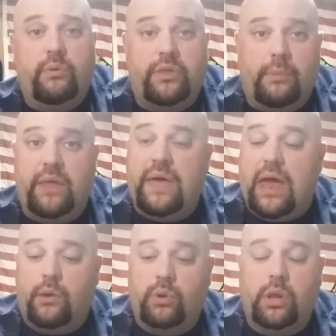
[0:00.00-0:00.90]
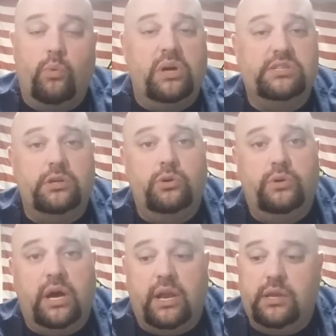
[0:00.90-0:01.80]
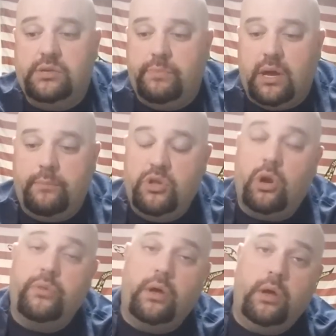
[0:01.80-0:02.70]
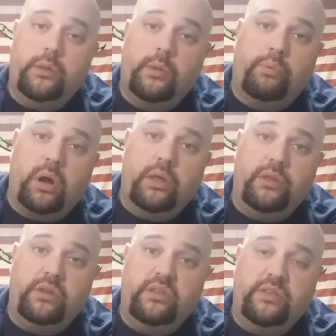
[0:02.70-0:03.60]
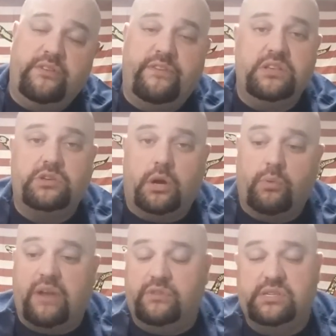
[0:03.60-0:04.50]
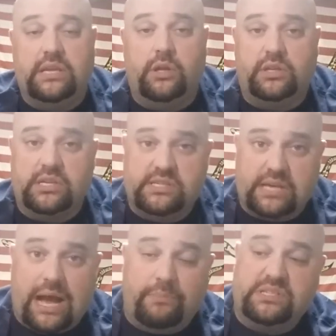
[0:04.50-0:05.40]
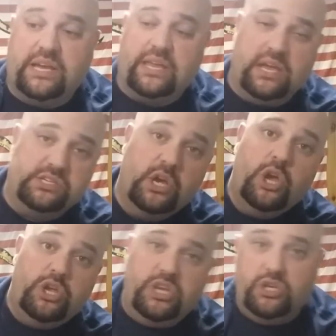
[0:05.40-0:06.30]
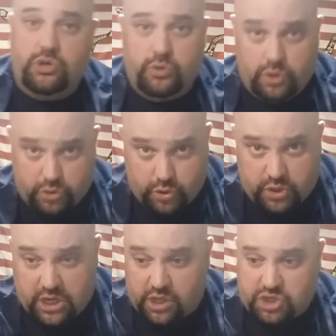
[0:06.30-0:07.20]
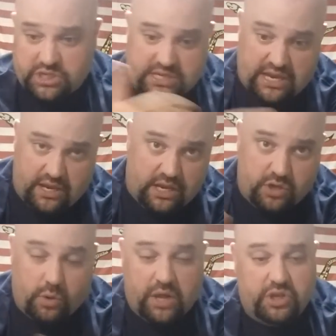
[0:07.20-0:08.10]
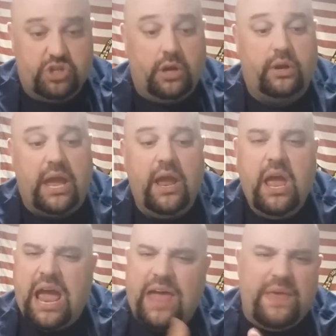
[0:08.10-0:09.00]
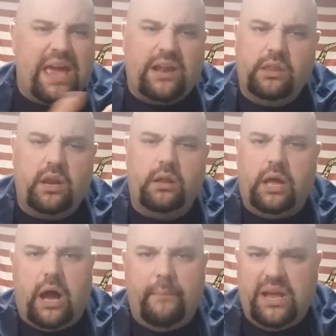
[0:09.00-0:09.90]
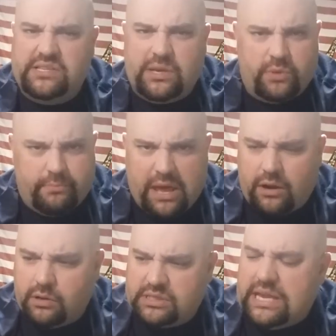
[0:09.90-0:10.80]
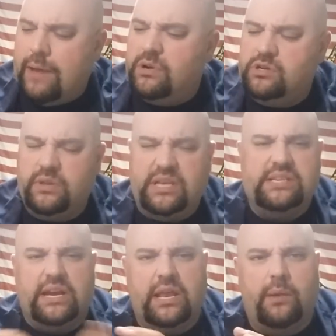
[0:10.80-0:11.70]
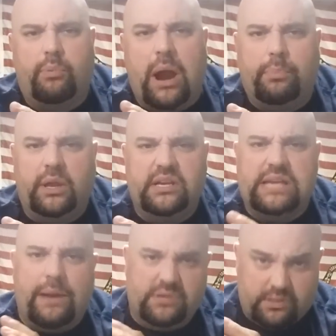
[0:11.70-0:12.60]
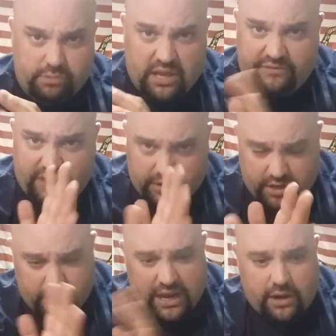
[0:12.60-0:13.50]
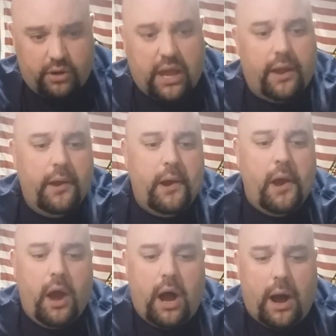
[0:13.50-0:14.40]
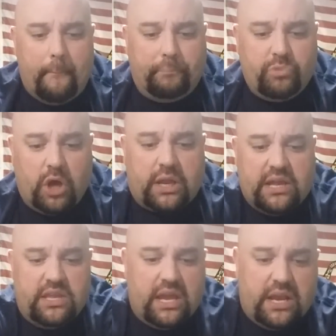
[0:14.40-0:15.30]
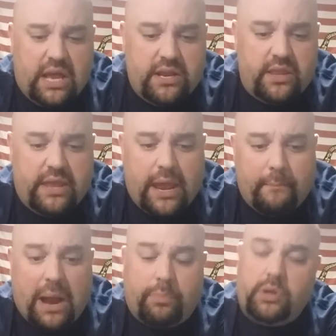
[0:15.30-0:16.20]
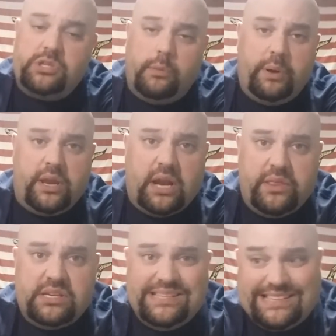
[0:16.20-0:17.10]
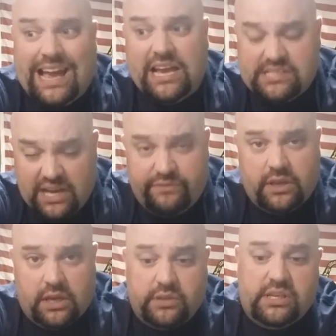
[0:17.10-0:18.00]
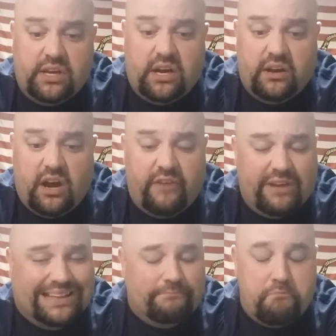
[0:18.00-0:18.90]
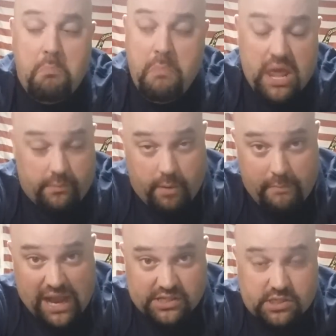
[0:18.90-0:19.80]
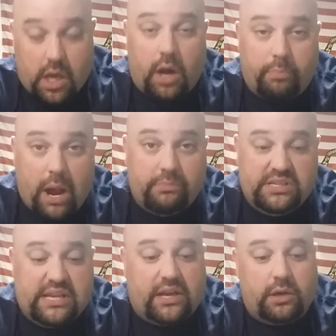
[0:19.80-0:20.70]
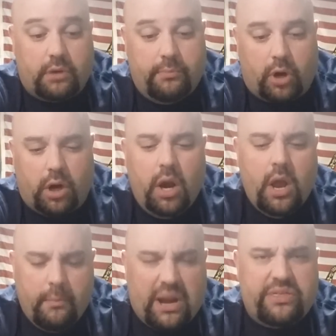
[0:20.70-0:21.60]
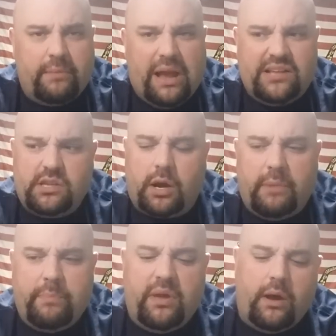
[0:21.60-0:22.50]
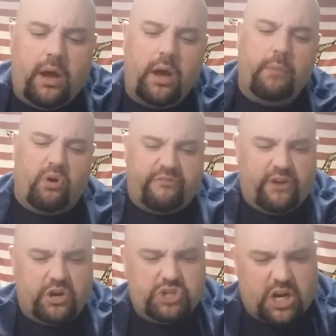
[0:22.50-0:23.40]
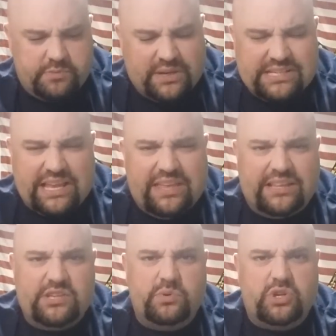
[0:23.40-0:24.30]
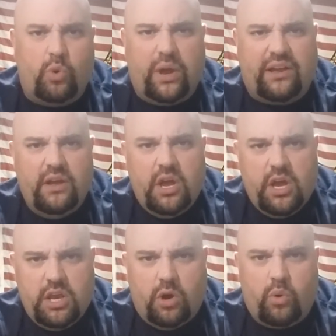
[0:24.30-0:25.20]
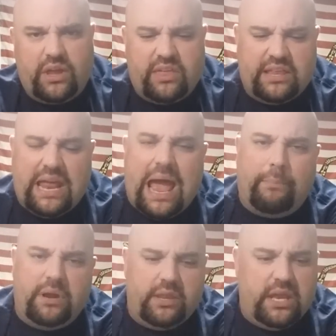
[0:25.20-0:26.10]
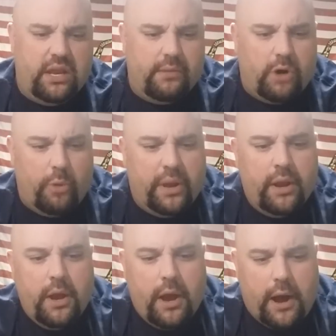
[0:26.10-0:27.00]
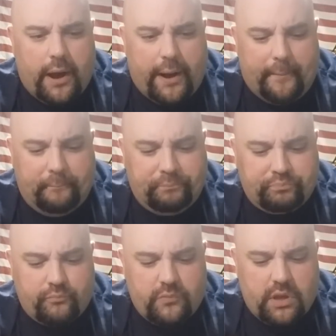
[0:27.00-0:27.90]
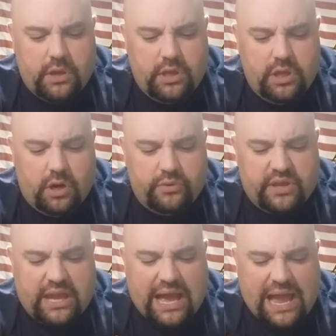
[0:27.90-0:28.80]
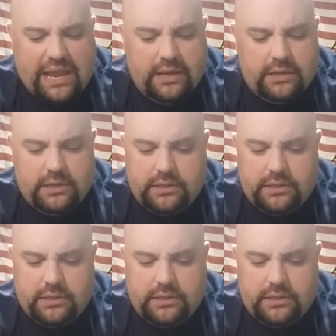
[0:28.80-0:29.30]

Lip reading: with him on that. It really wasn't a whodunit. But, the defense attorney rightfully said, look, this is a homicide case. You need to do your due diligence and do all this shit, okay? And they had a little incident with the medical examiner, too. They said he didn't properly examine some blood found on her hand, okay? Look, in the end of the day, my personal opinion on this guy is definitely guilty of at minimum manslaughter, probably second-degree murder. But I think manslaughter might be a more fair charge because I think this was a quick thing that happened in the heat of the moment. The guy...